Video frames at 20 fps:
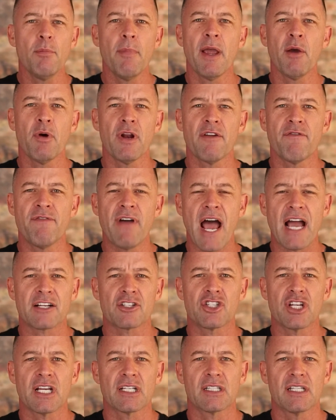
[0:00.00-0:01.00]
may want to fact
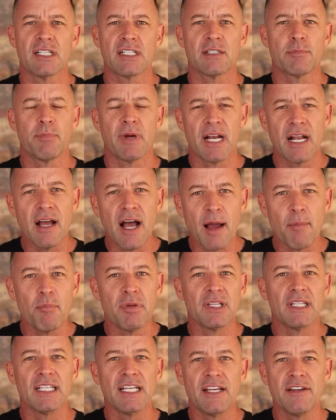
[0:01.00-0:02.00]
check this, but I
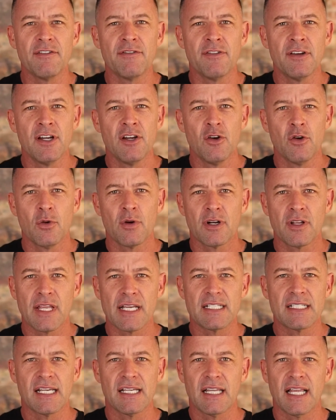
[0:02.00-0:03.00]
believe, what do
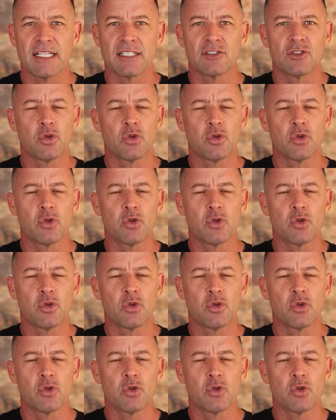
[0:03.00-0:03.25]
they say, like